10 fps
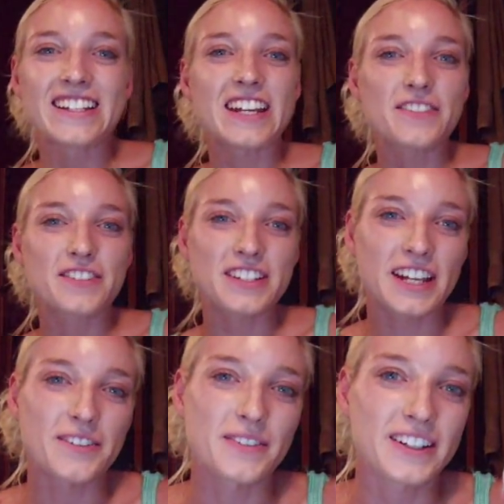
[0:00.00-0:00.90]
Dave just
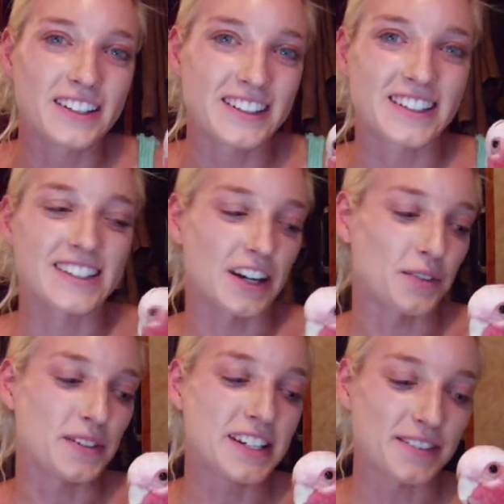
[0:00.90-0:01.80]
came in to
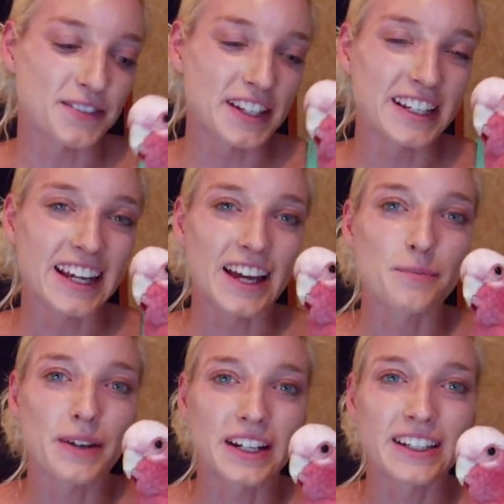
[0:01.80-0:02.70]
tell me something
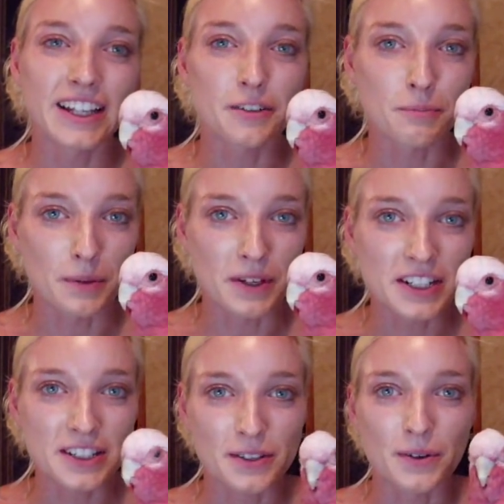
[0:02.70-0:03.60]
and Bandit like
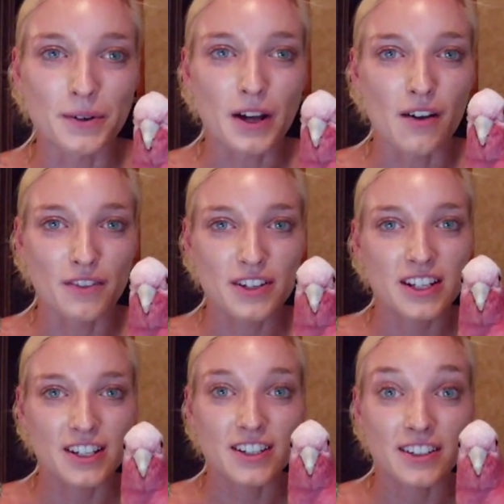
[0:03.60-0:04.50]
mimicked the whole
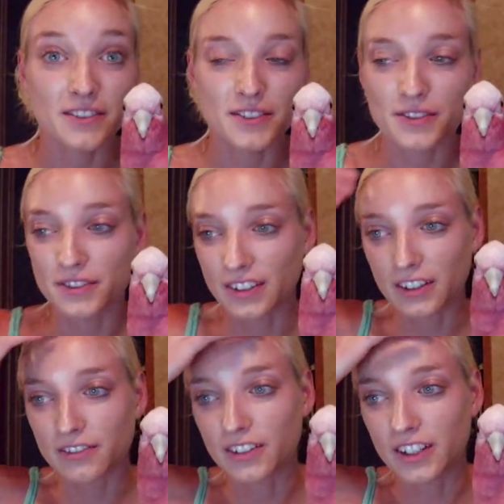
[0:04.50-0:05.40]
conversation. It was
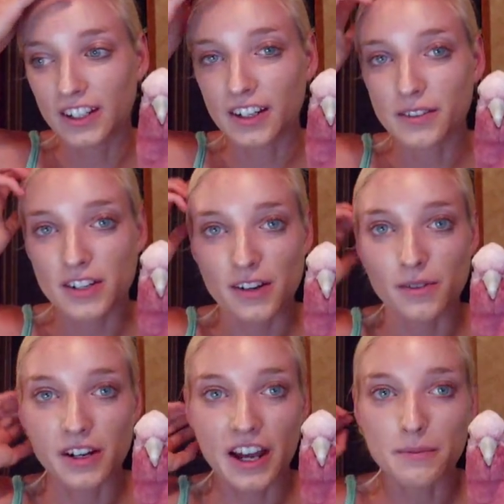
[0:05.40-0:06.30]
really funny. I wish I
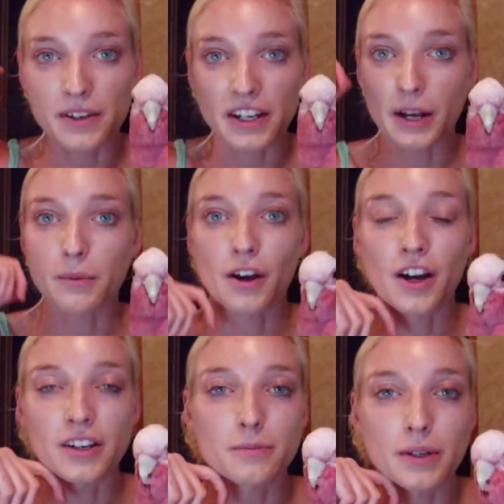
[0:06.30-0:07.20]
would have had my camera
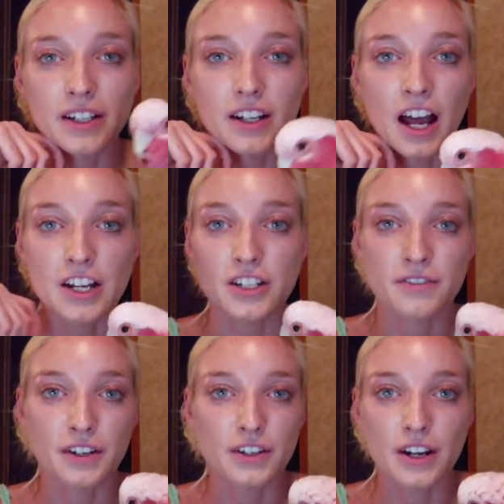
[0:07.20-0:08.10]
on, but I just
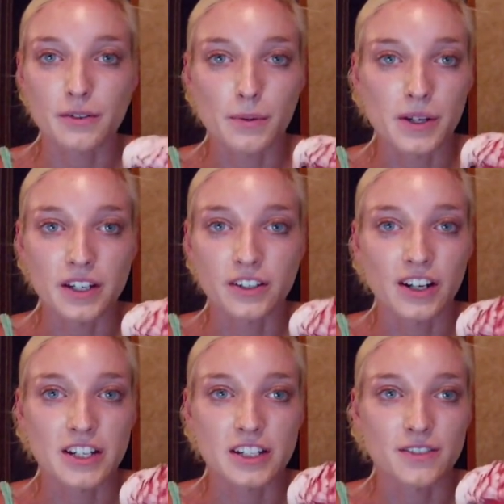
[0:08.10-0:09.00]
figured I'd rub it in your
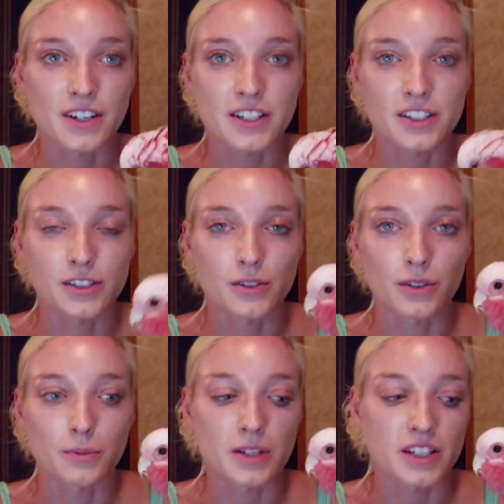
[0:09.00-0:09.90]
guys' face that you
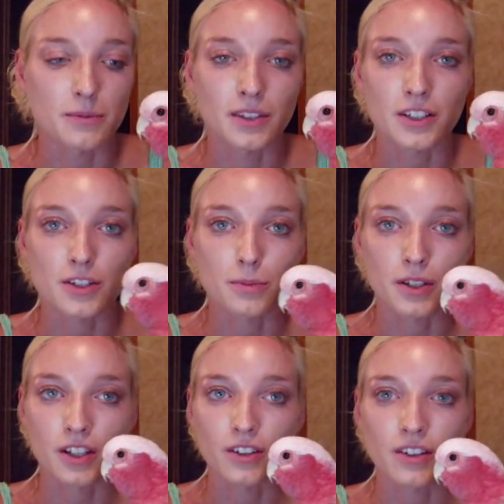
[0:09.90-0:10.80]
totally missed something super
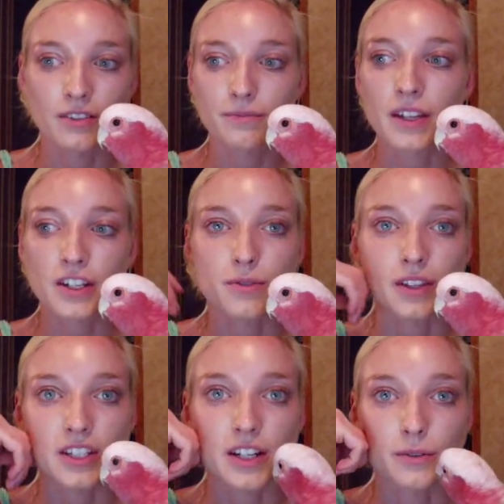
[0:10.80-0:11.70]
cute. I just
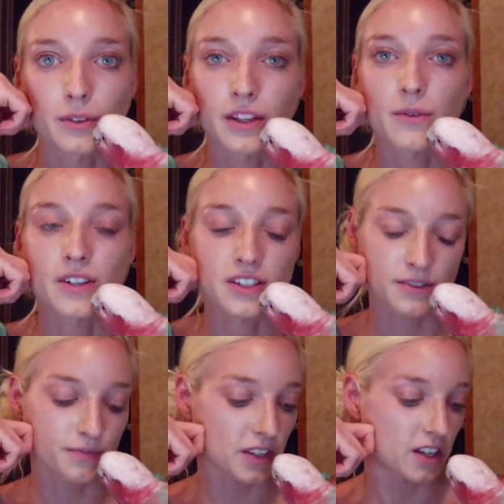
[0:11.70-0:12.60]
realized how rude that was.
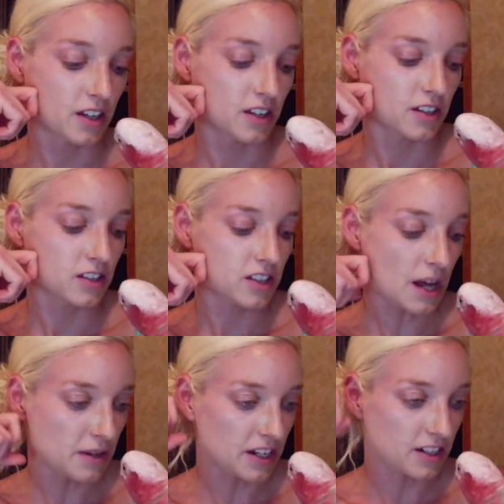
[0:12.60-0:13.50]

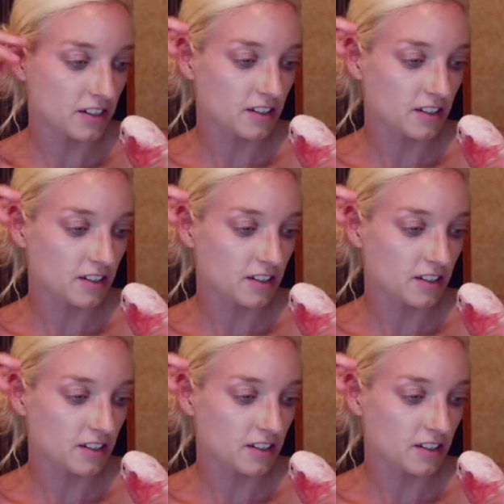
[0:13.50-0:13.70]
Stop it!